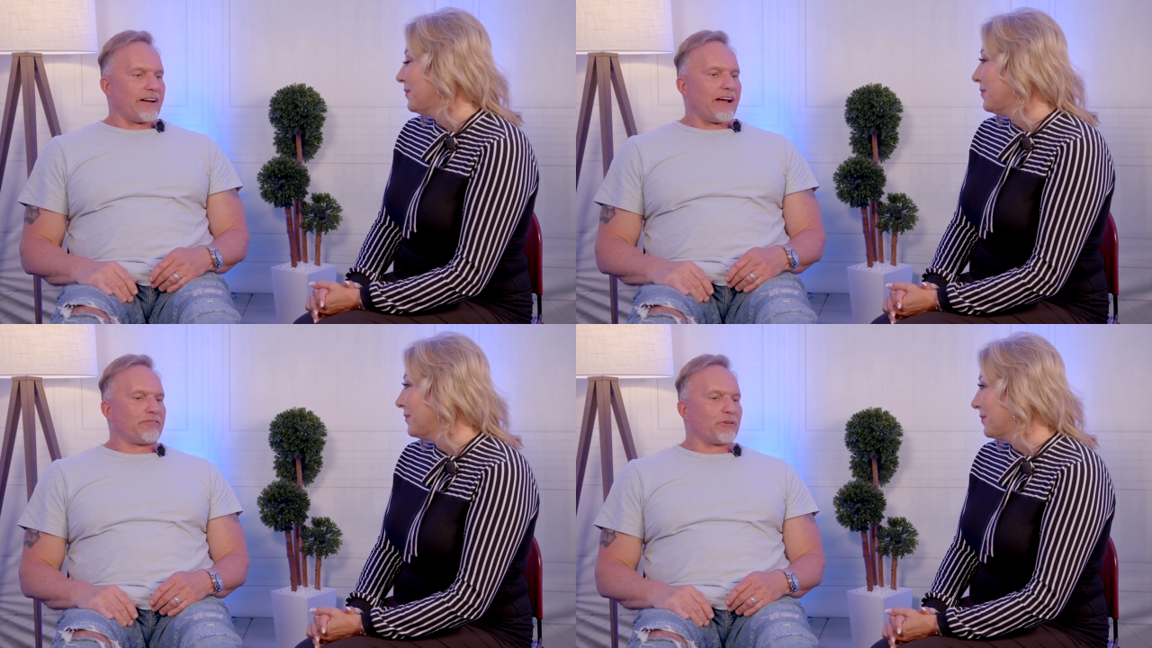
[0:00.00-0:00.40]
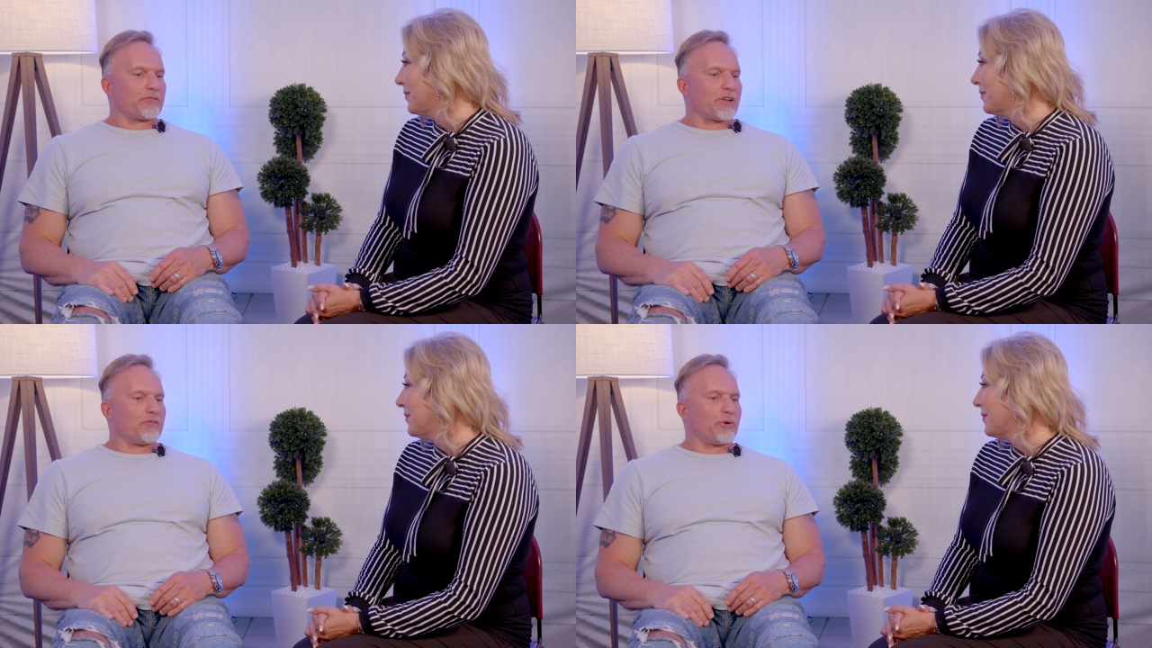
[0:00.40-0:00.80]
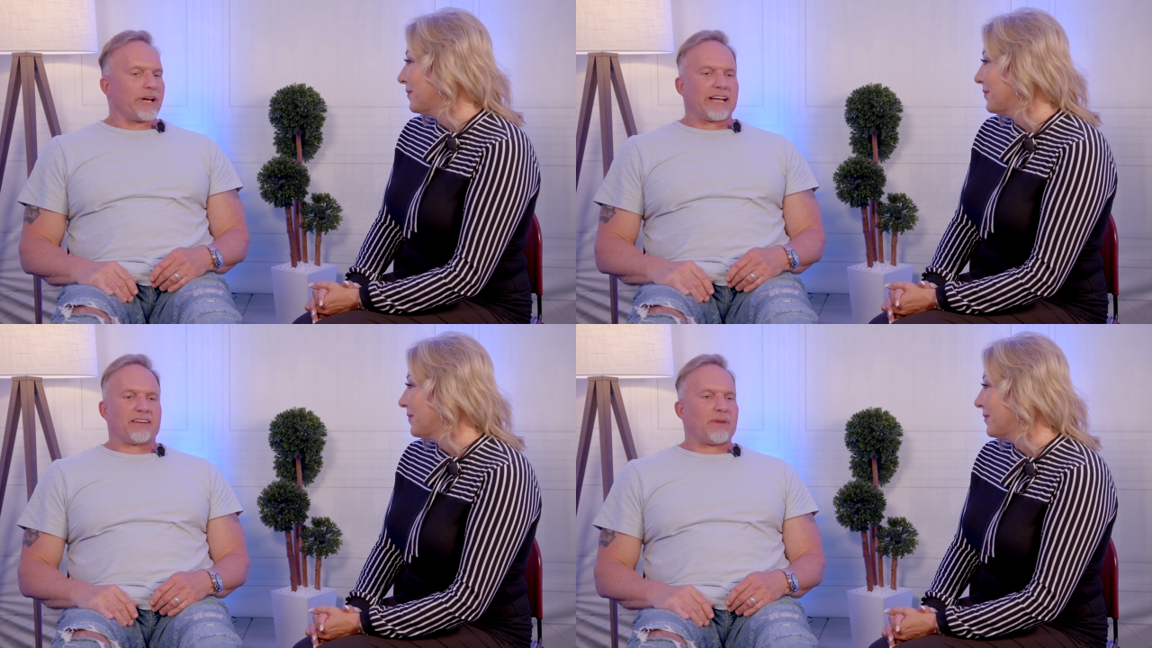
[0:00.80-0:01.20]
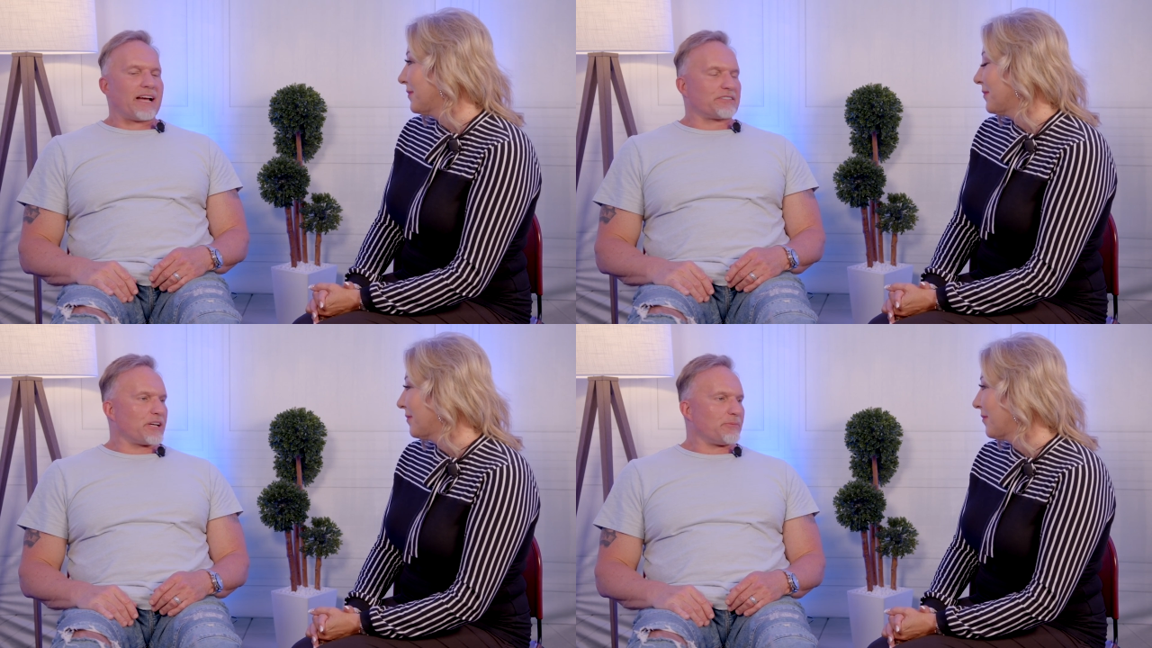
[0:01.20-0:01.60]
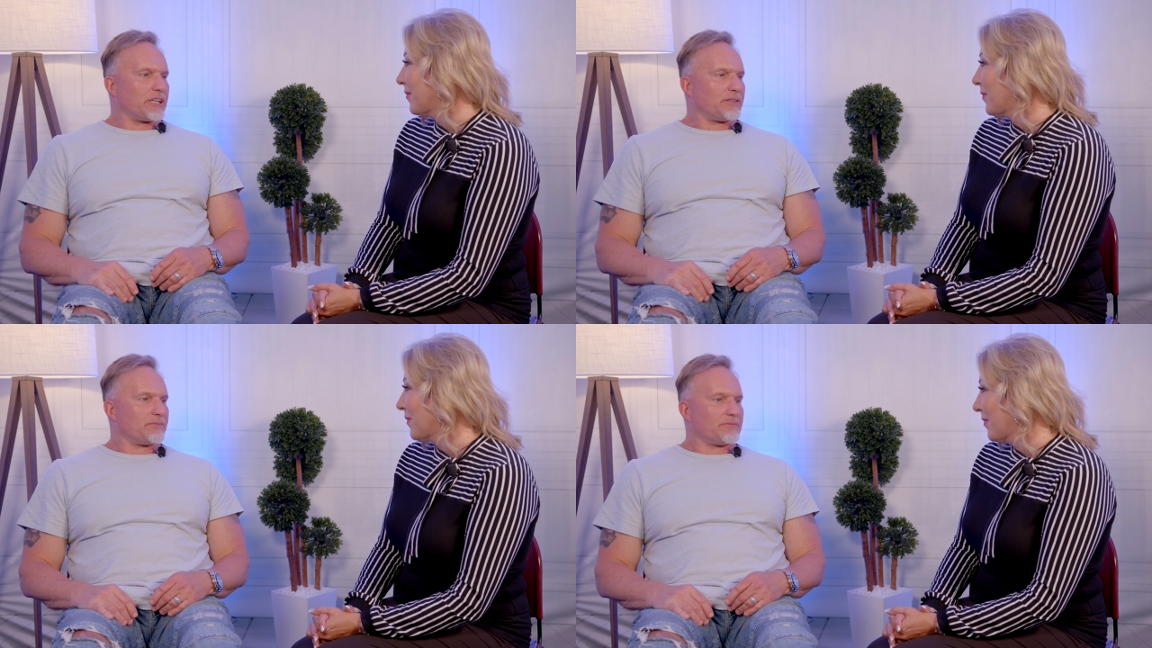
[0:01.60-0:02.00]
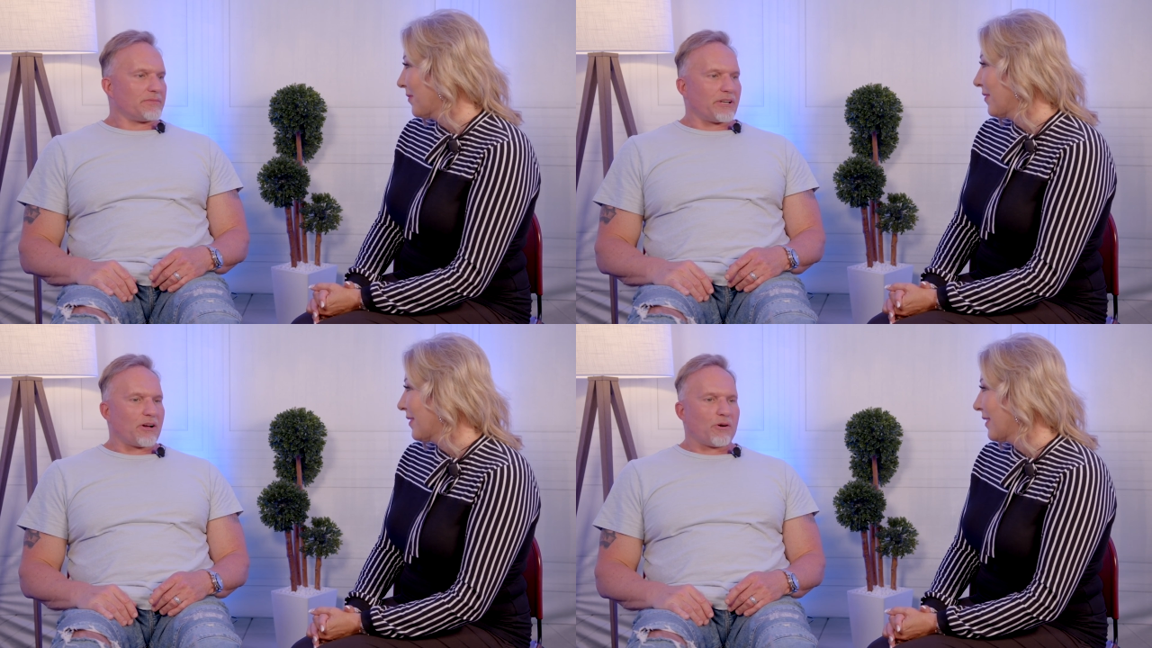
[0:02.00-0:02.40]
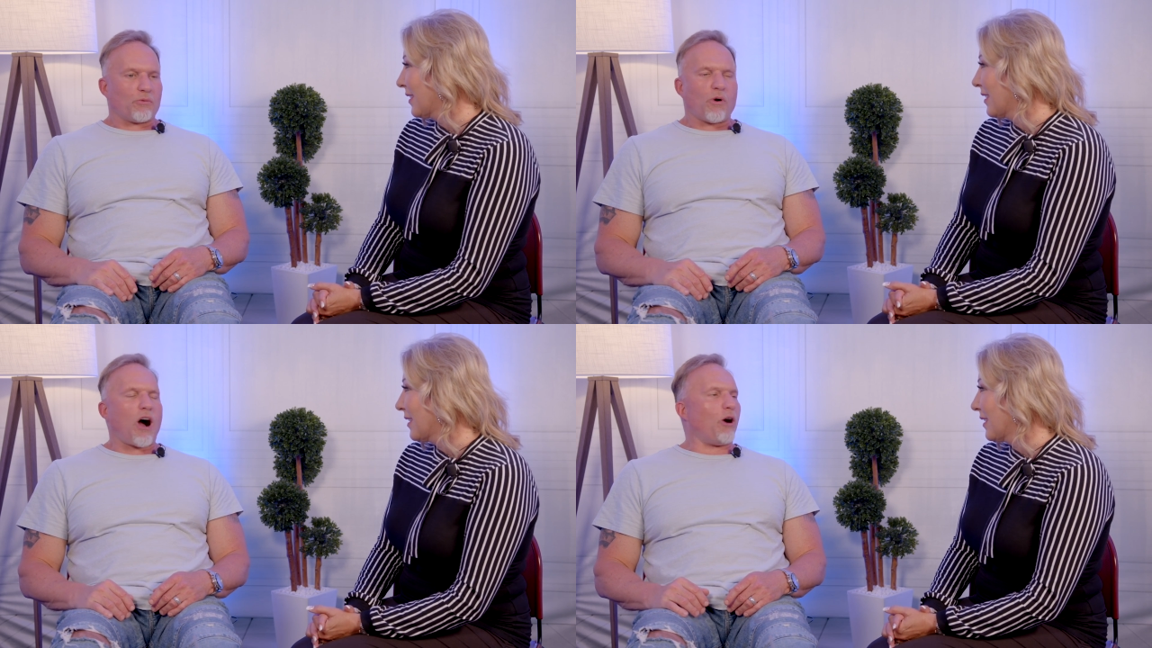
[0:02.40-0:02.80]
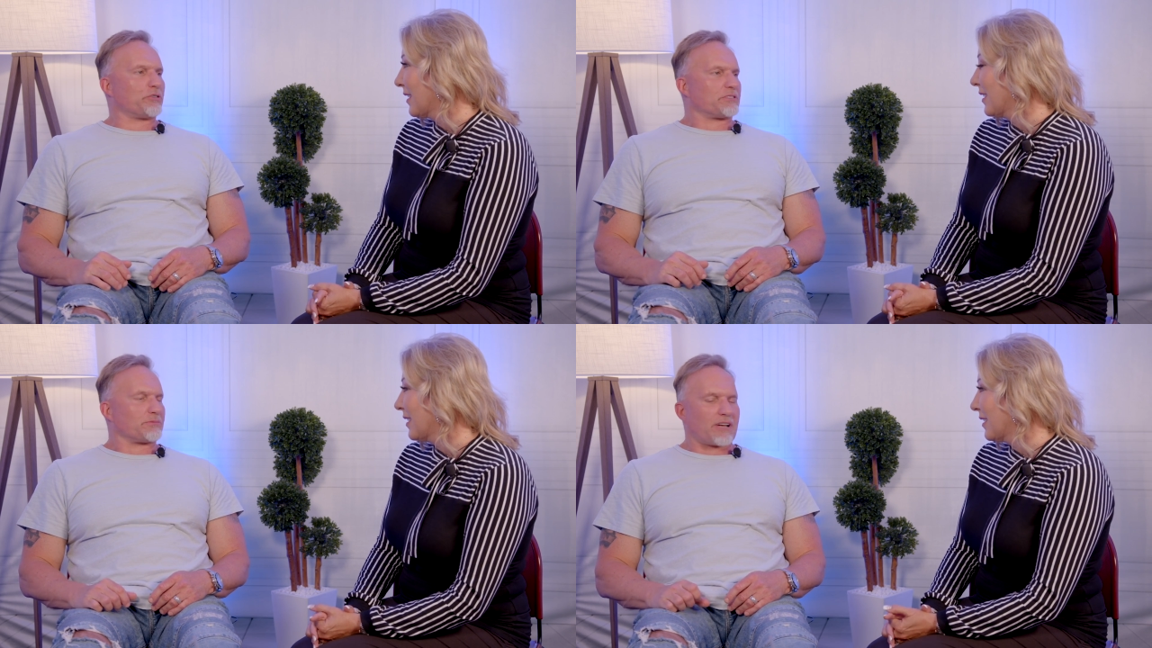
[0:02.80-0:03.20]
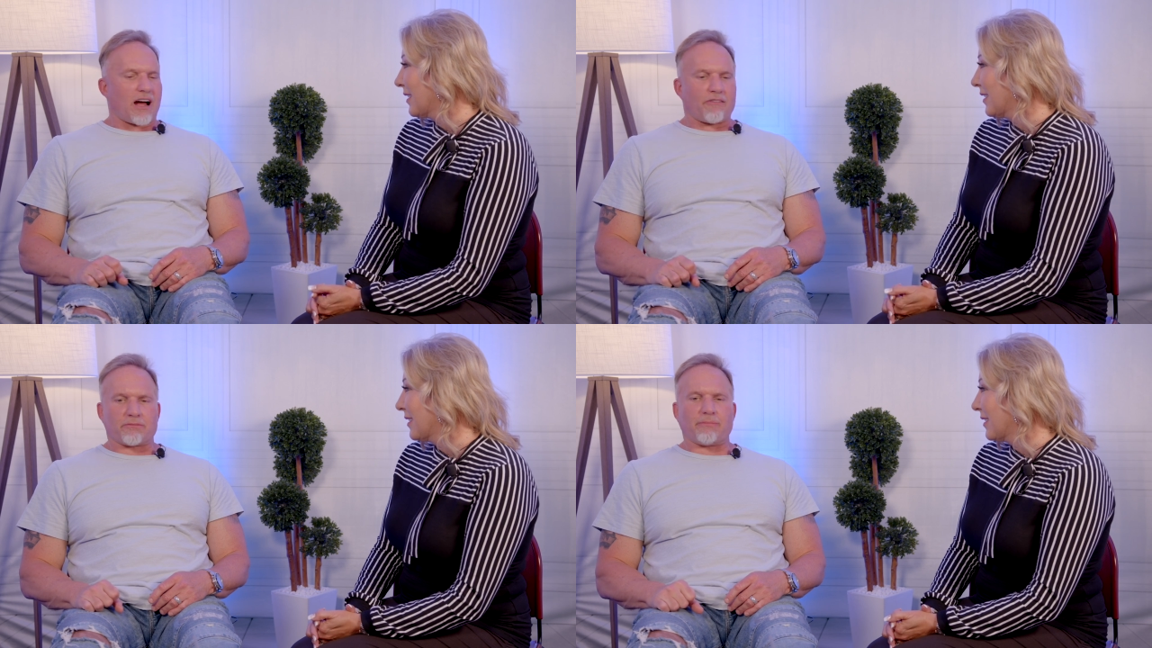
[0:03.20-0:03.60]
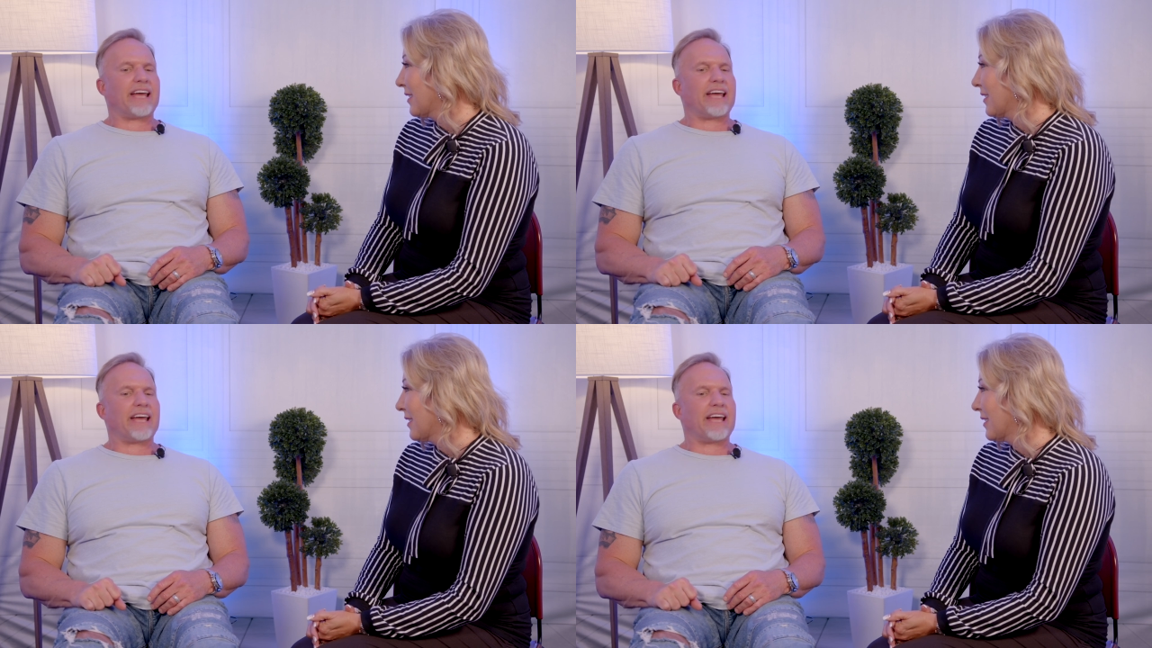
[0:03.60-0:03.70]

Speaker 1: And after it was over with, everybody's coming up, you know, awesome conference.